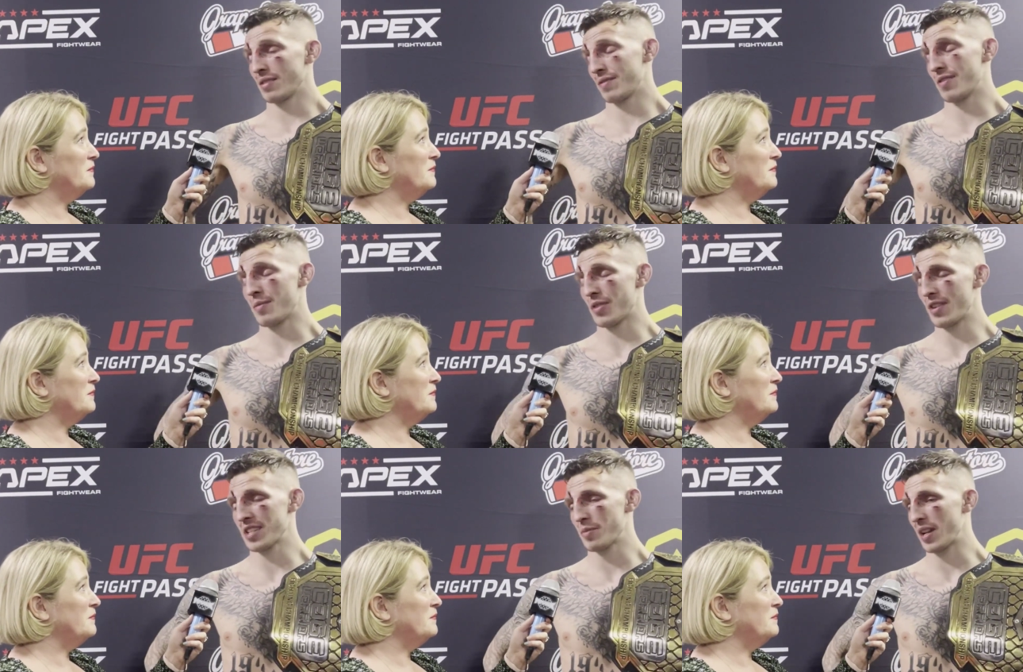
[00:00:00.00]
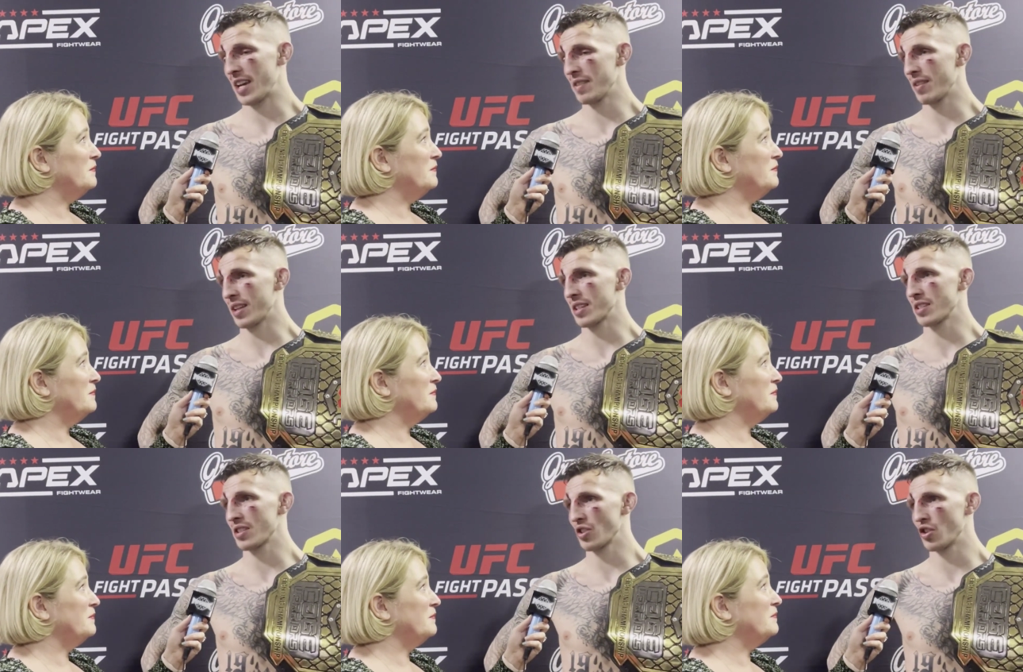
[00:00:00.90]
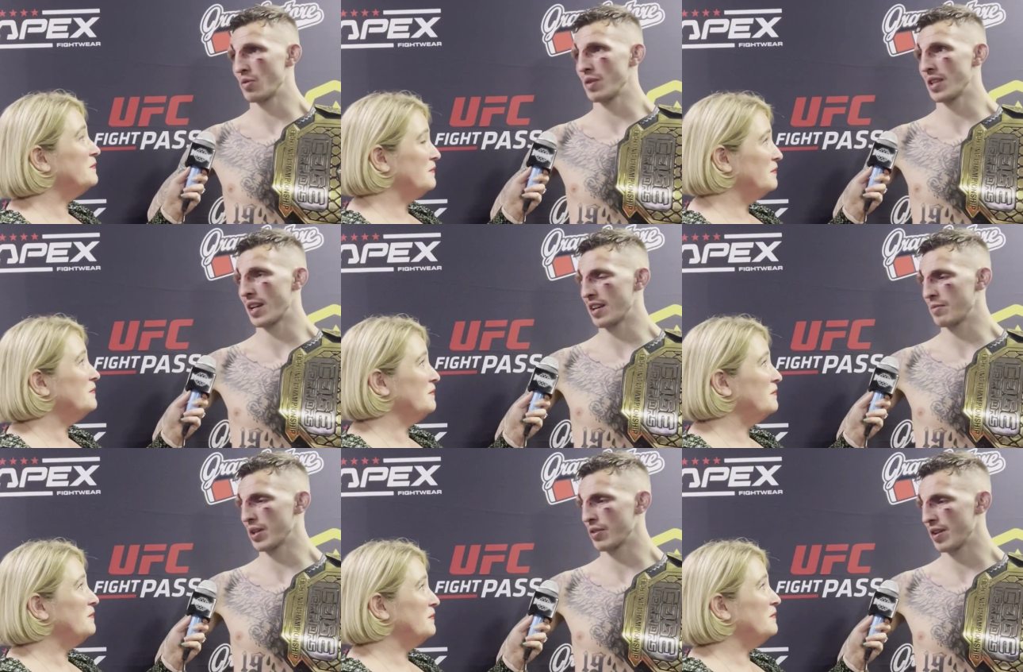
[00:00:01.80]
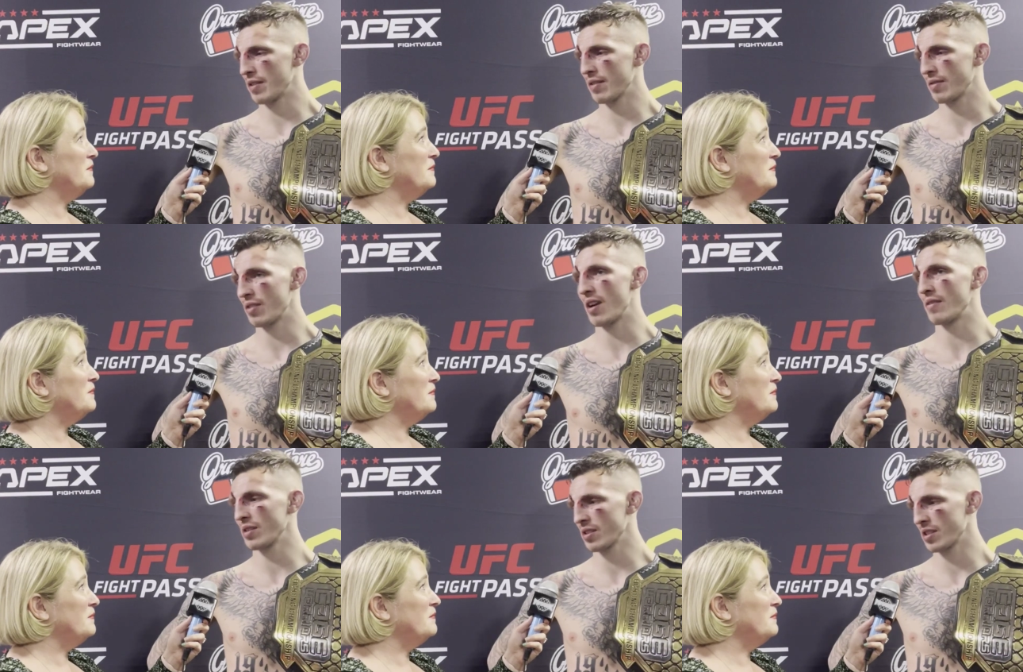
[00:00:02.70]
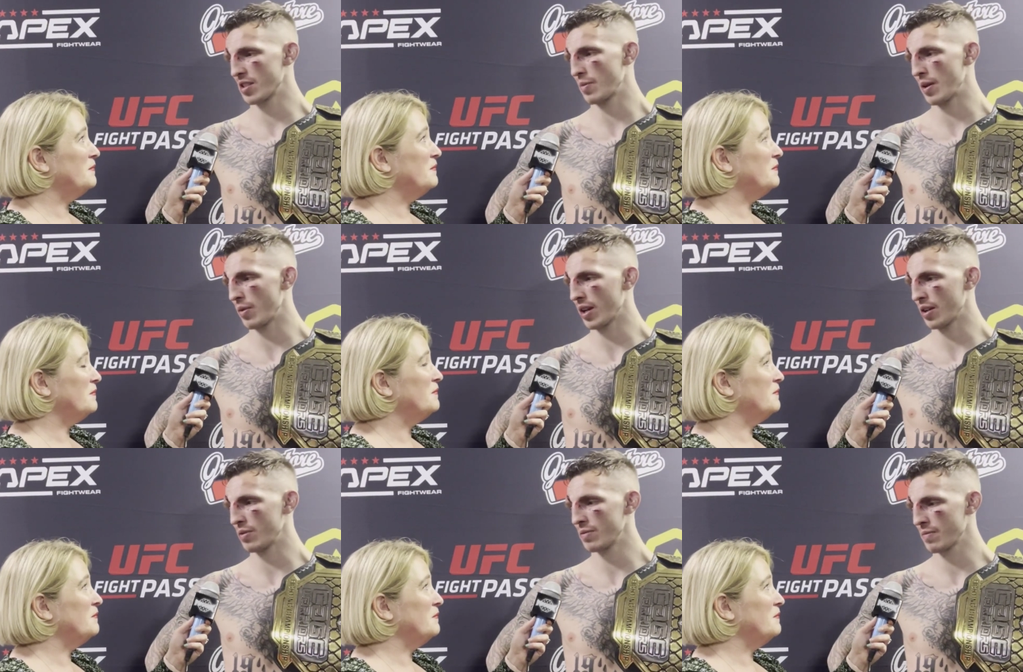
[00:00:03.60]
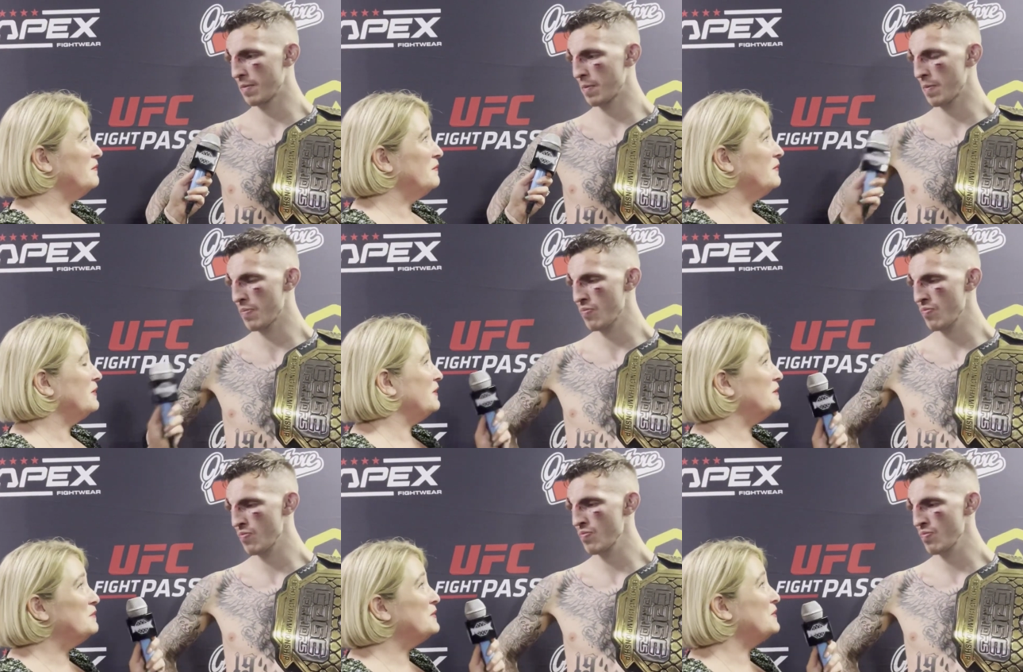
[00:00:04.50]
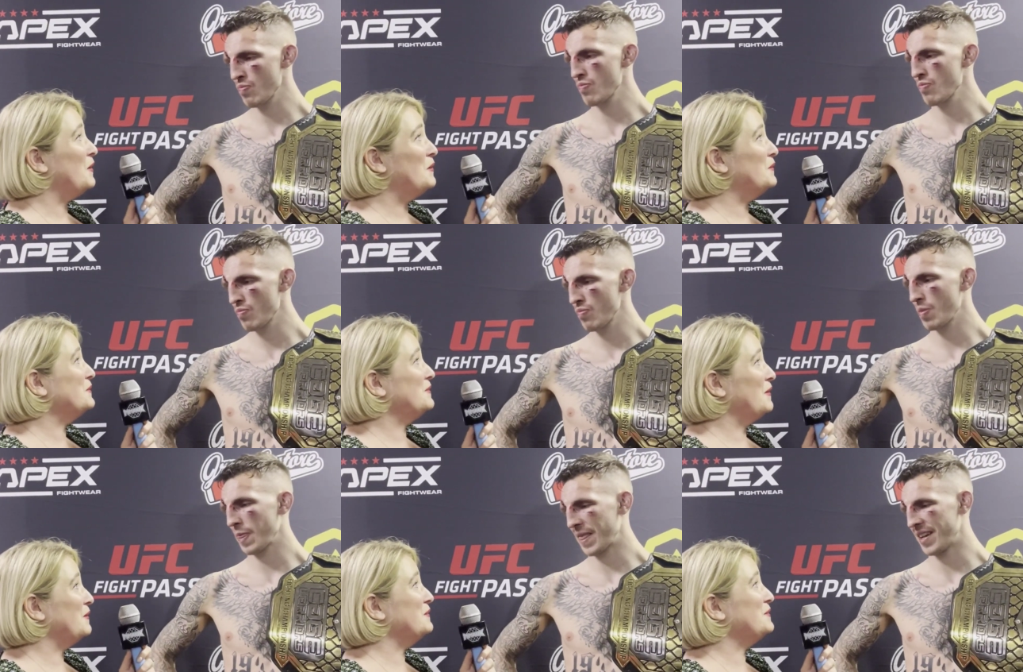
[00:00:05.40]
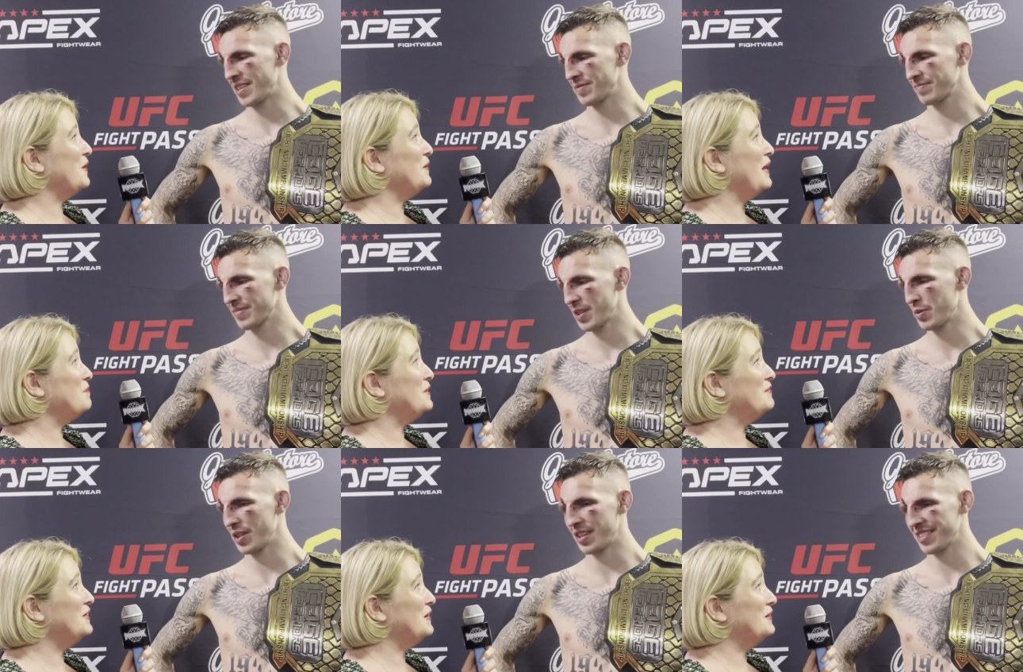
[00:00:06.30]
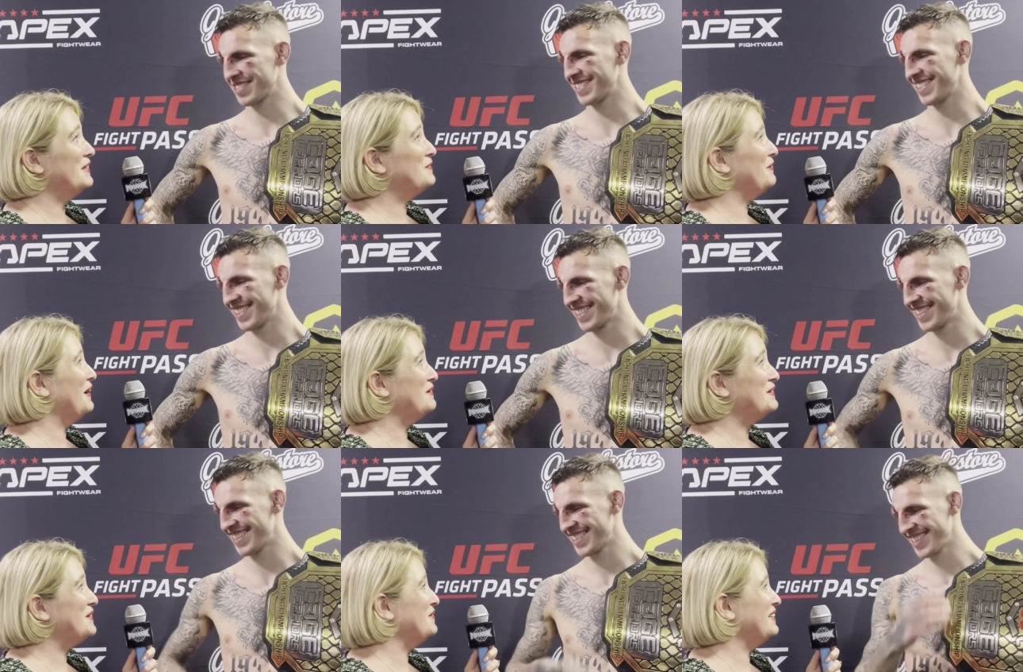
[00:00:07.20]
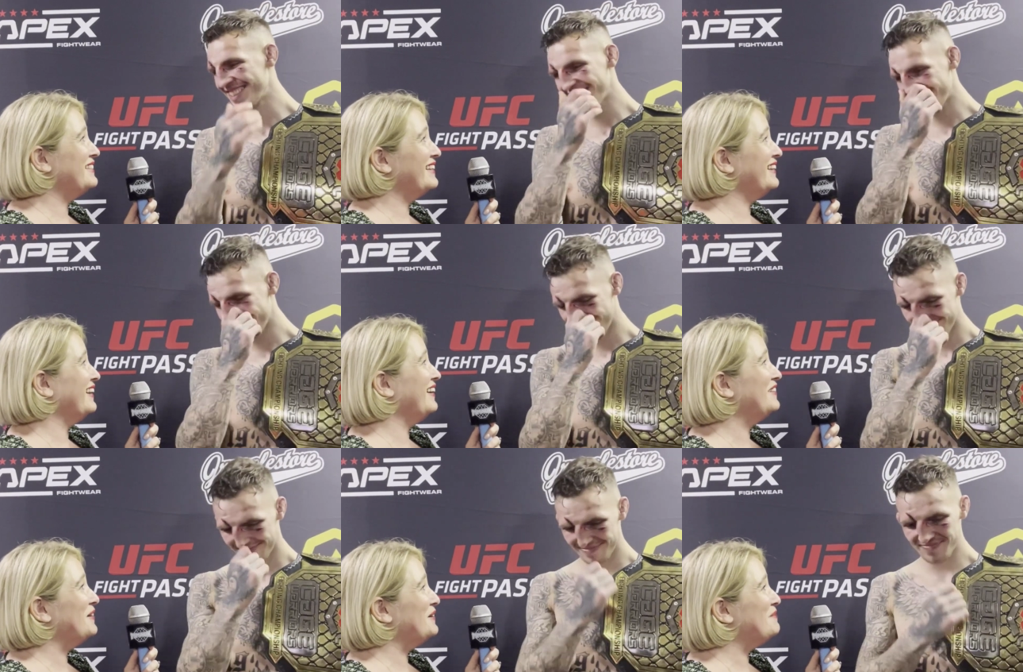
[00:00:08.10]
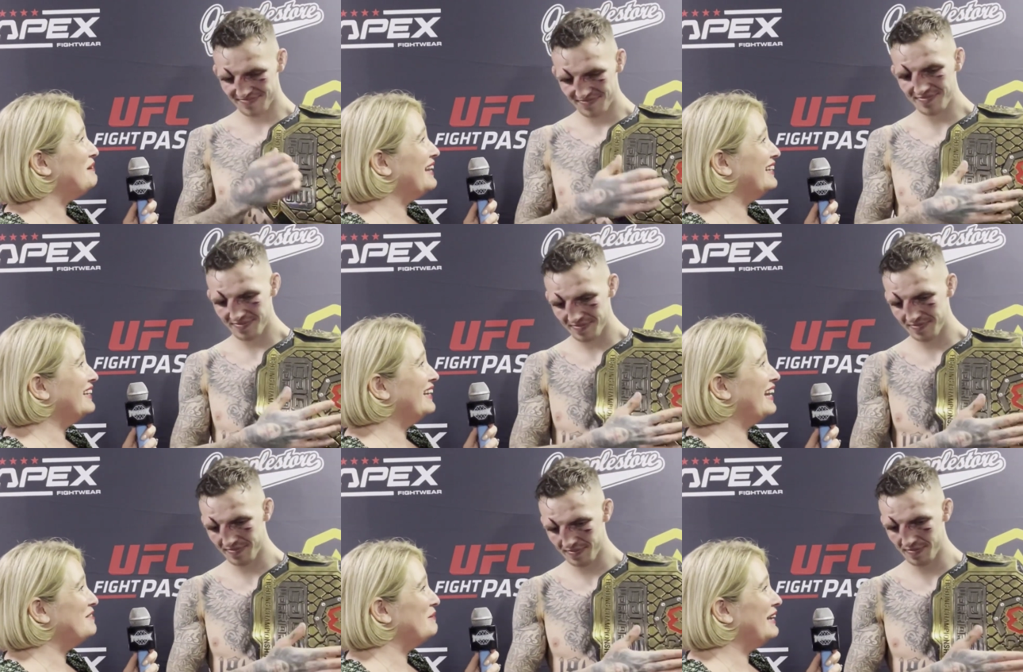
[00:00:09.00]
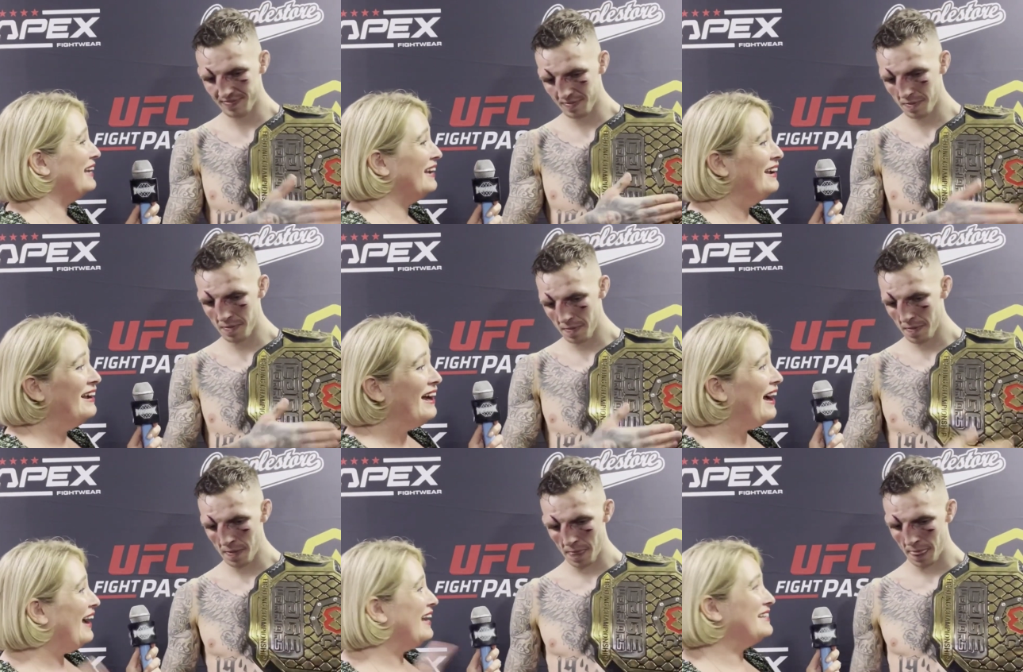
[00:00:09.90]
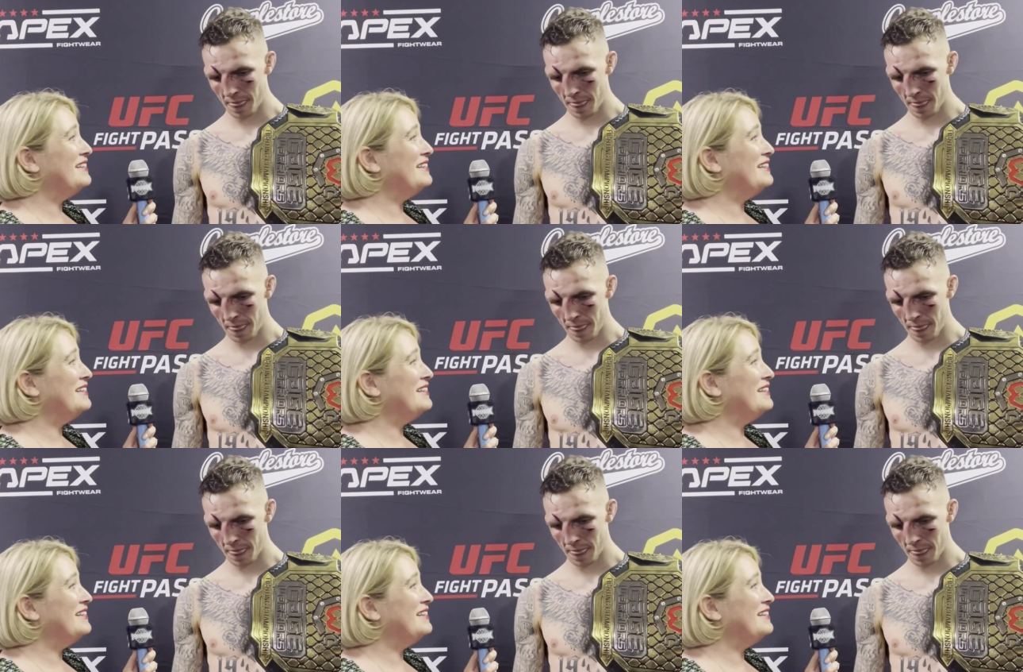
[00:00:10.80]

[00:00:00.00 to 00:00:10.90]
Speaker 1: for the rest of my life like this could be the night of my career forever despite where I go.
Speaker 2: I'm so so yeah, so happy for you. Are. This fight was the reason that I got on a plane and came here. I had